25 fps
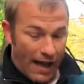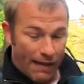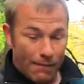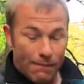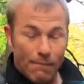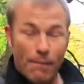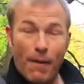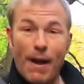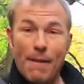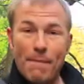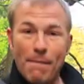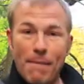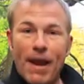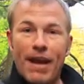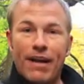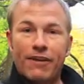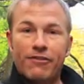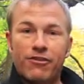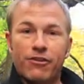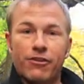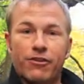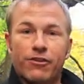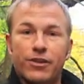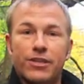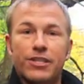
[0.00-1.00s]
My
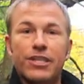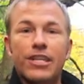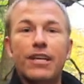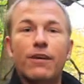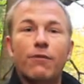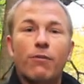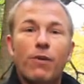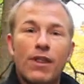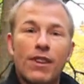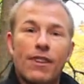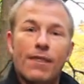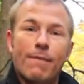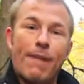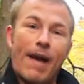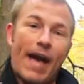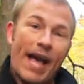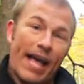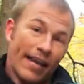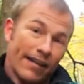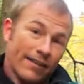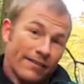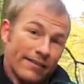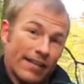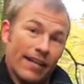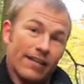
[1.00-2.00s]
major critique with the
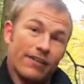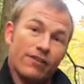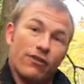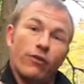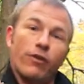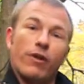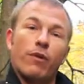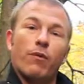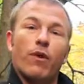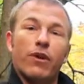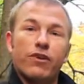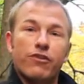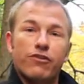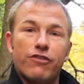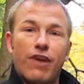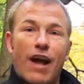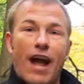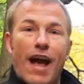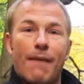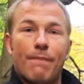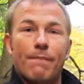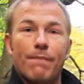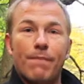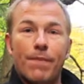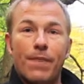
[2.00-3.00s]
bag is that it's only one
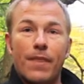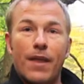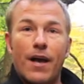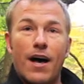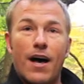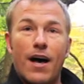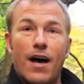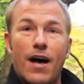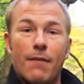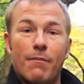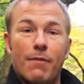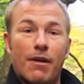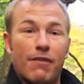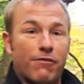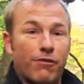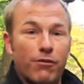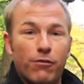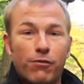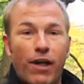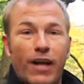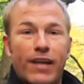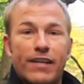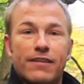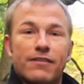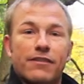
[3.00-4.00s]
strap. If you
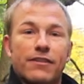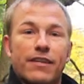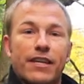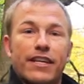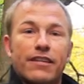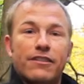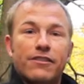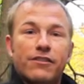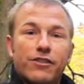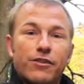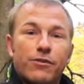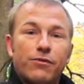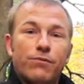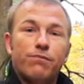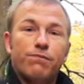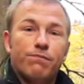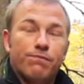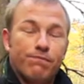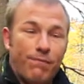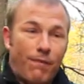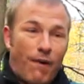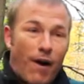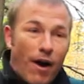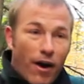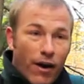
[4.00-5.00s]
like slings, you
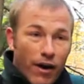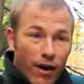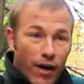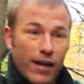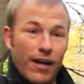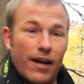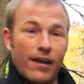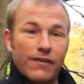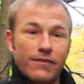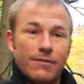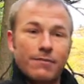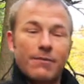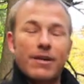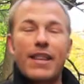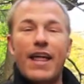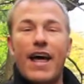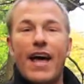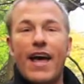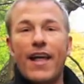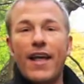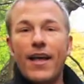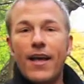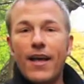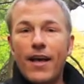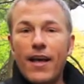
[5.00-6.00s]
are accustomed to that.
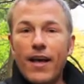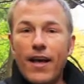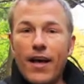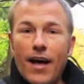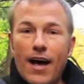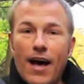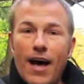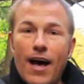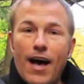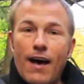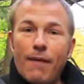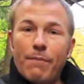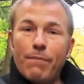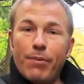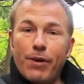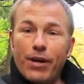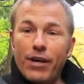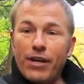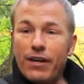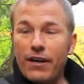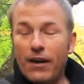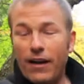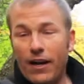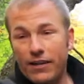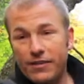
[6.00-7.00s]
But
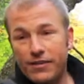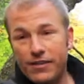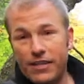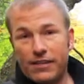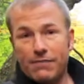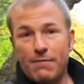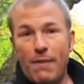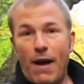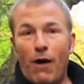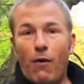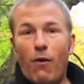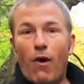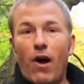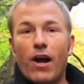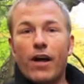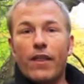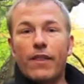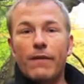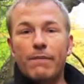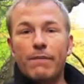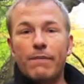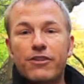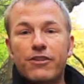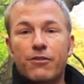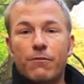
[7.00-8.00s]
a 6-mile walk on the
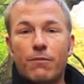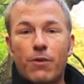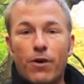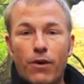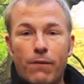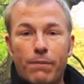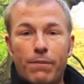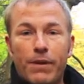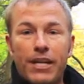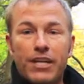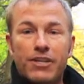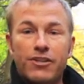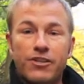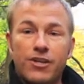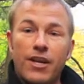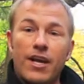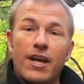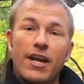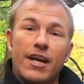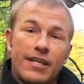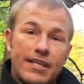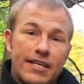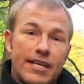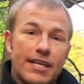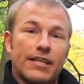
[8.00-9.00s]
in Myrtle Beach
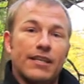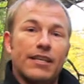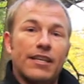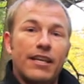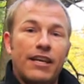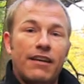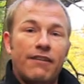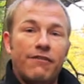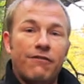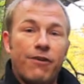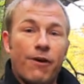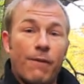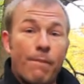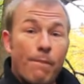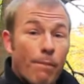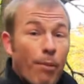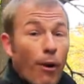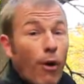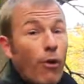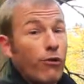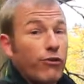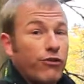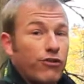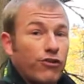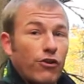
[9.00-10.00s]
did leave
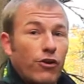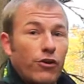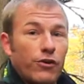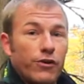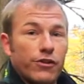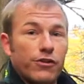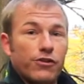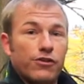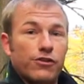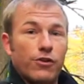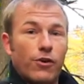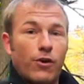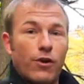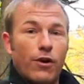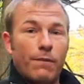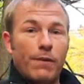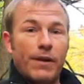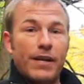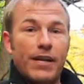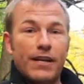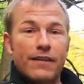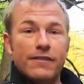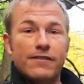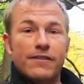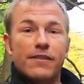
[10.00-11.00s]
both shoulders sore
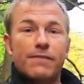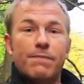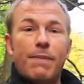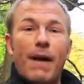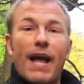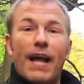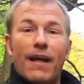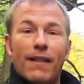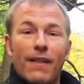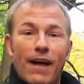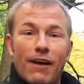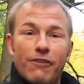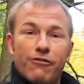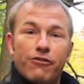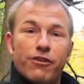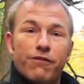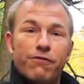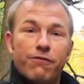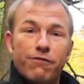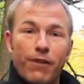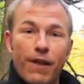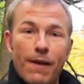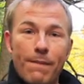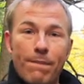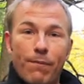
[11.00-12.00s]
because this bag allows you to
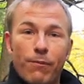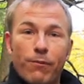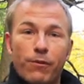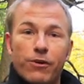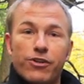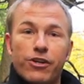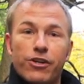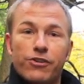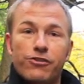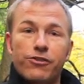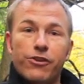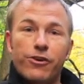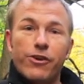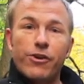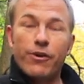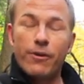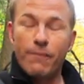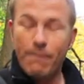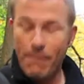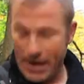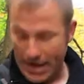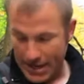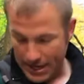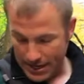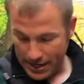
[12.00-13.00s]
flip, which I'll show you in a
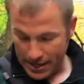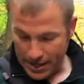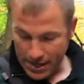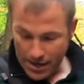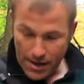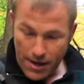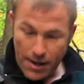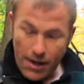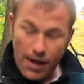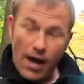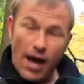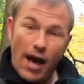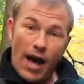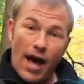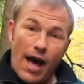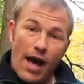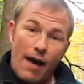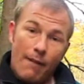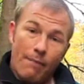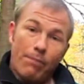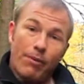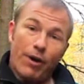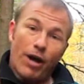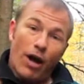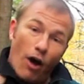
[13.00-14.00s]
minute.
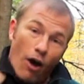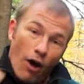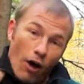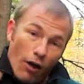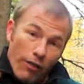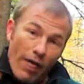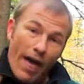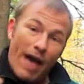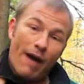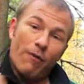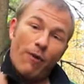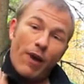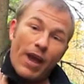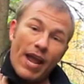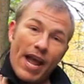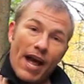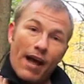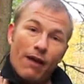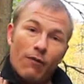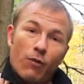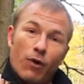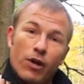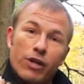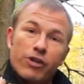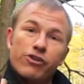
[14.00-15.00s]
But all that weight
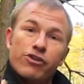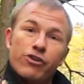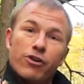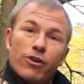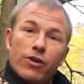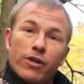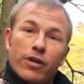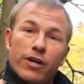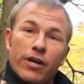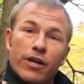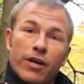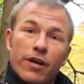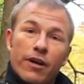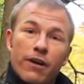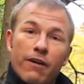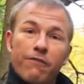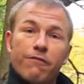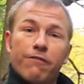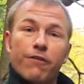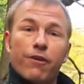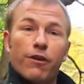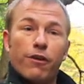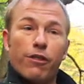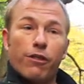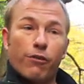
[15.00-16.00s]
on one shoulder
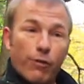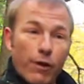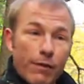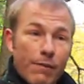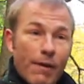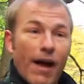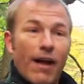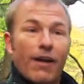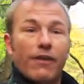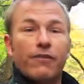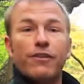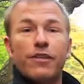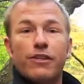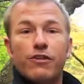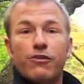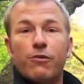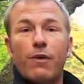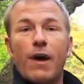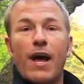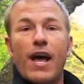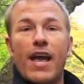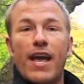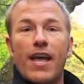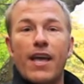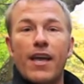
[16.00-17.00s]
for 3 miles each
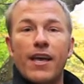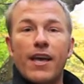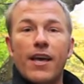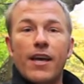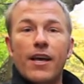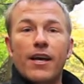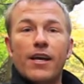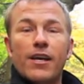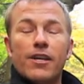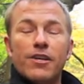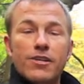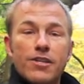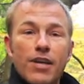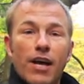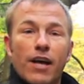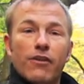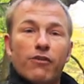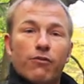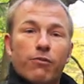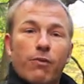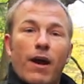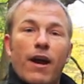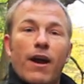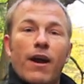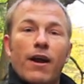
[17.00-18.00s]
way does
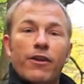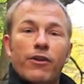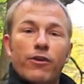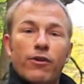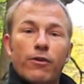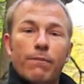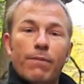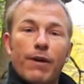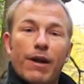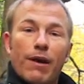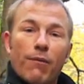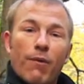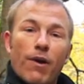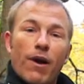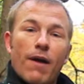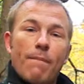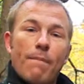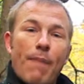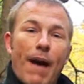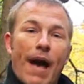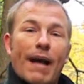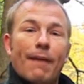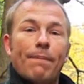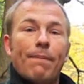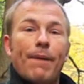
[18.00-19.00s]
wear on you a bit, where a
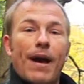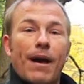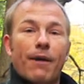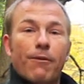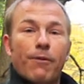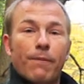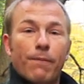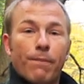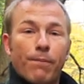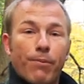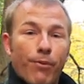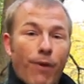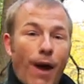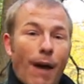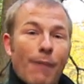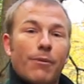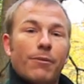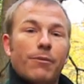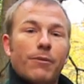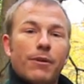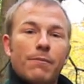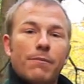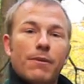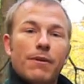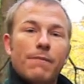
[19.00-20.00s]
backpack would
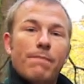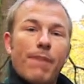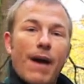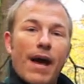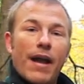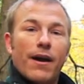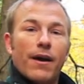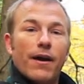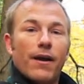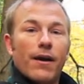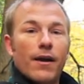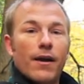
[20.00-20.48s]
probably be better.